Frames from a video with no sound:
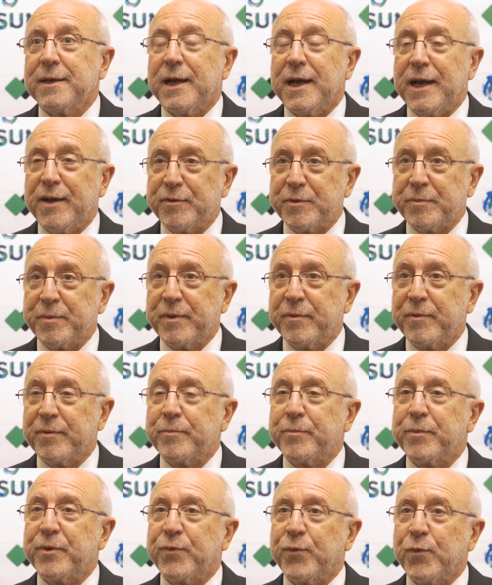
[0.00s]
I haven't
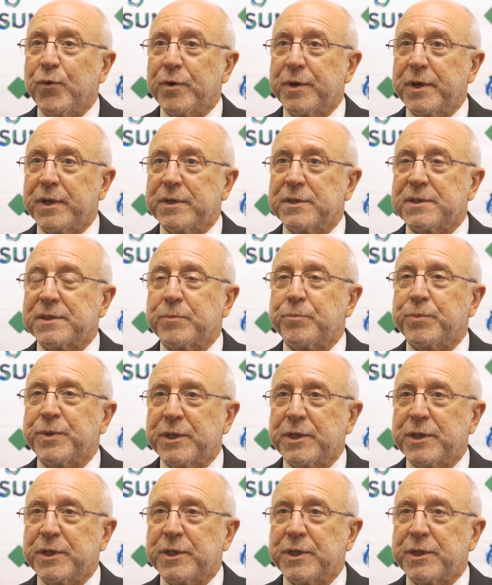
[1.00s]
been before in St.